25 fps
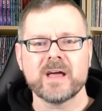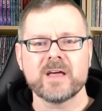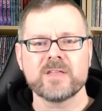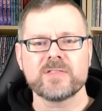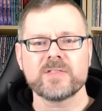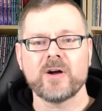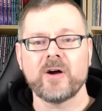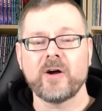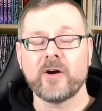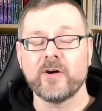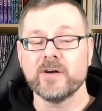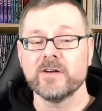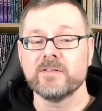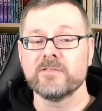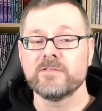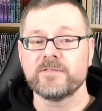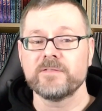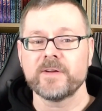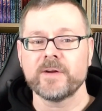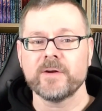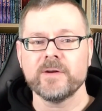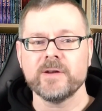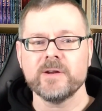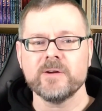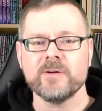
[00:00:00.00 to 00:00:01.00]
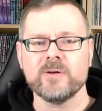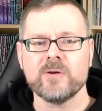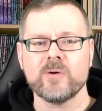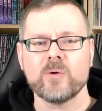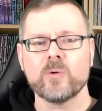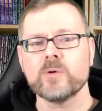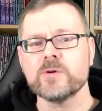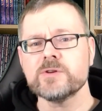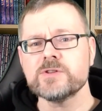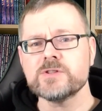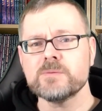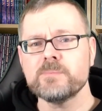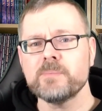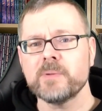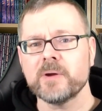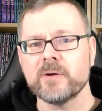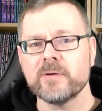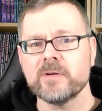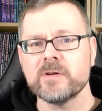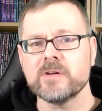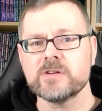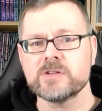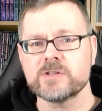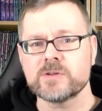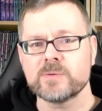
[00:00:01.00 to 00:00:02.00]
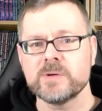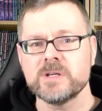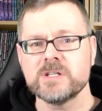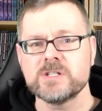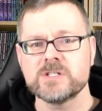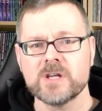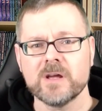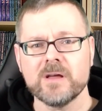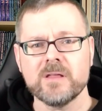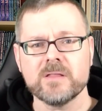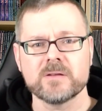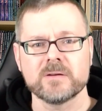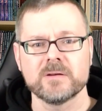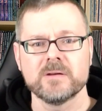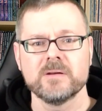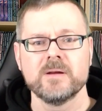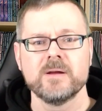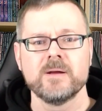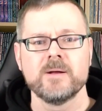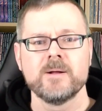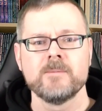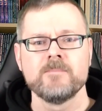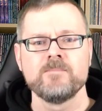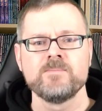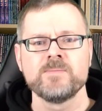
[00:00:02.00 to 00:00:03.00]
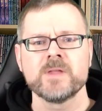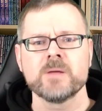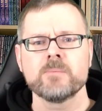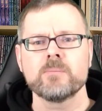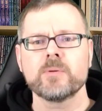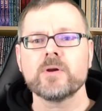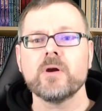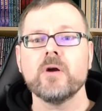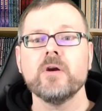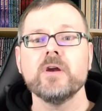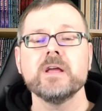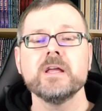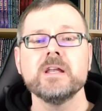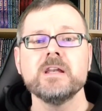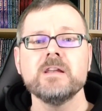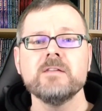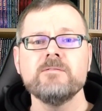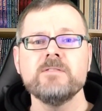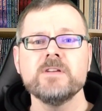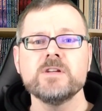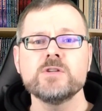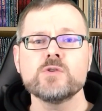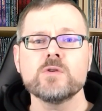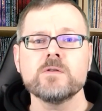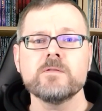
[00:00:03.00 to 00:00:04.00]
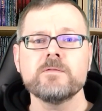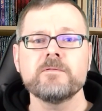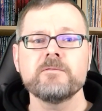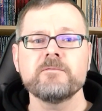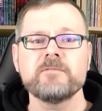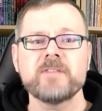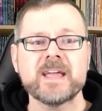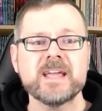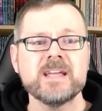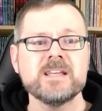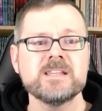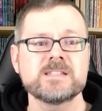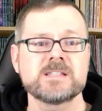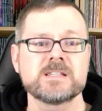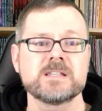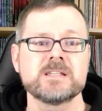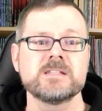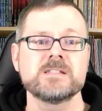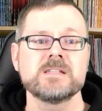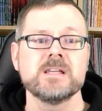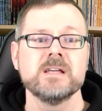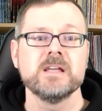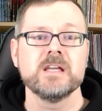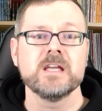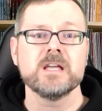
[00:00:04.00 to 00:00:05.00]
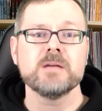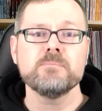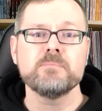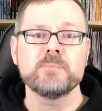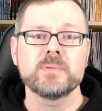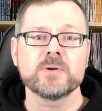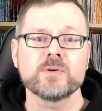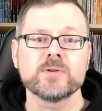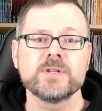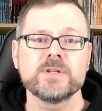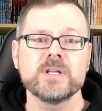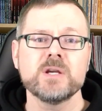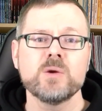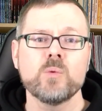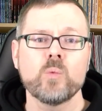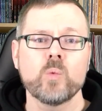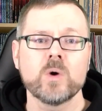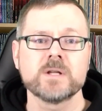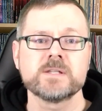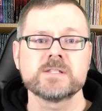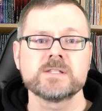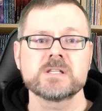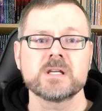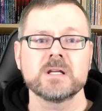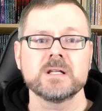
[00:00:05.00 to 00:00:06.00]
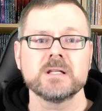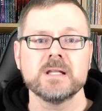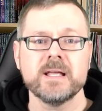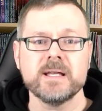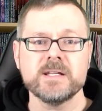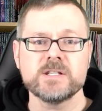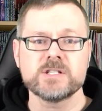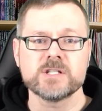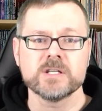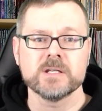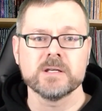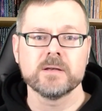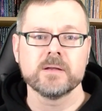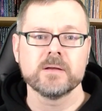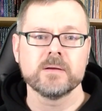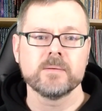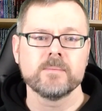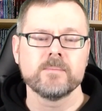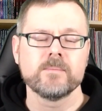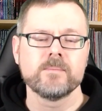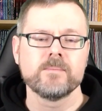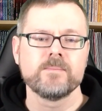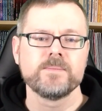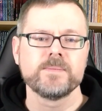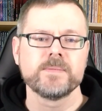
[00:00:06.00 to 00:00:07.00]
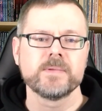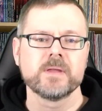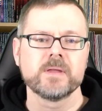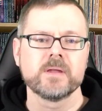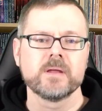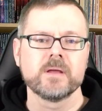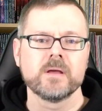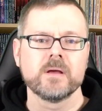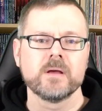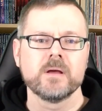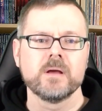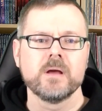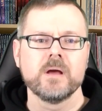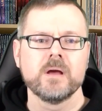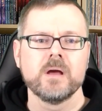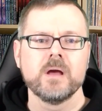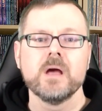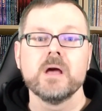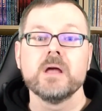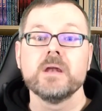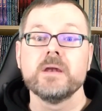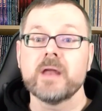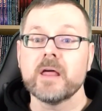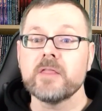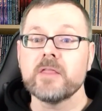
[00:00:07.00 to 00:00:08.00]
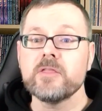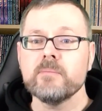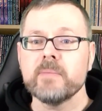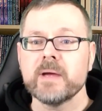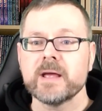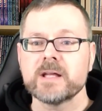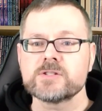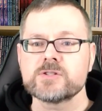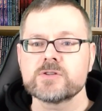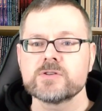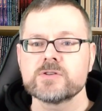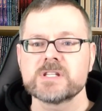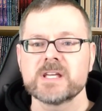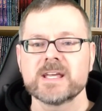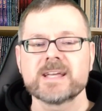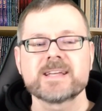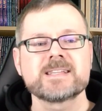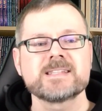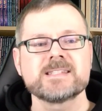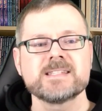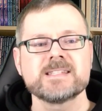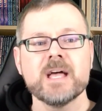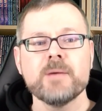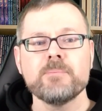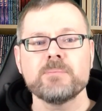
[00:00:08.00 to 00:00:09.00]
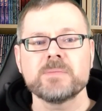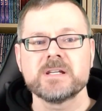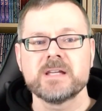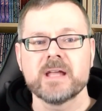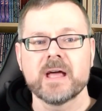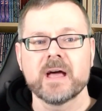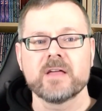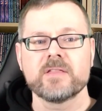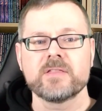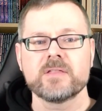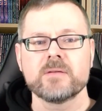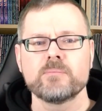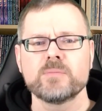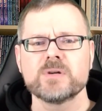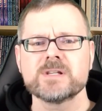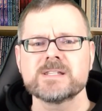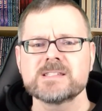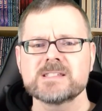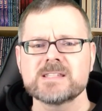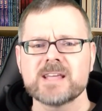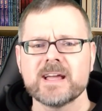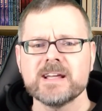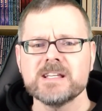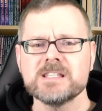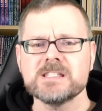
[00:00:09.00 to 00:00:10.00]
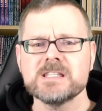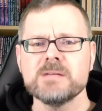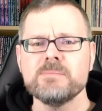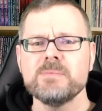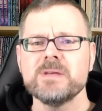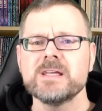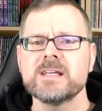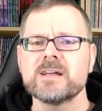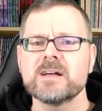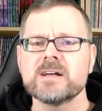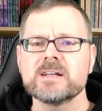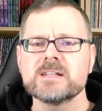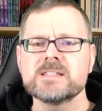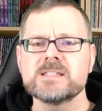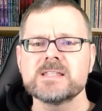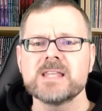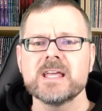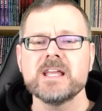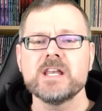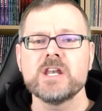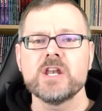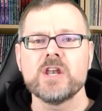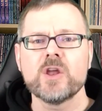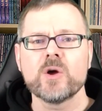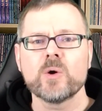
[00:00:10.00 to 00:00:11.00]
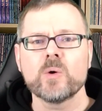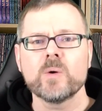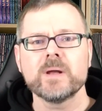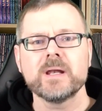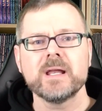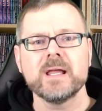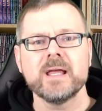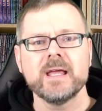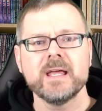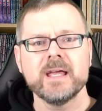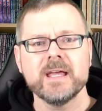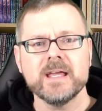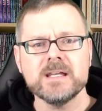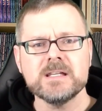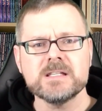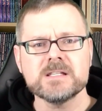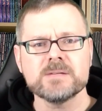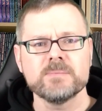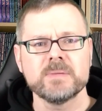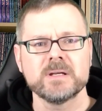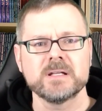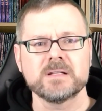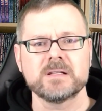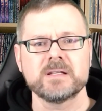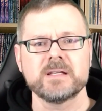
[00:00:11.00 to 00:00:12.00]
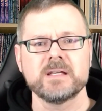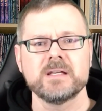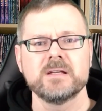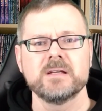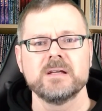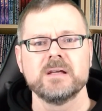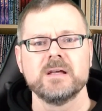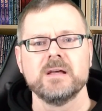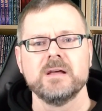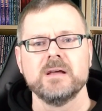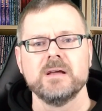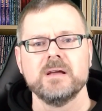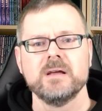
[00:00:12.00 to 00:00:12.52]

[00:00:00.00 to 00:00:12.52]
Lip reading: death are inferior or superior to each other, but are individual phases in building one's legend. Nethermancers accept death precisely because they know it intimately,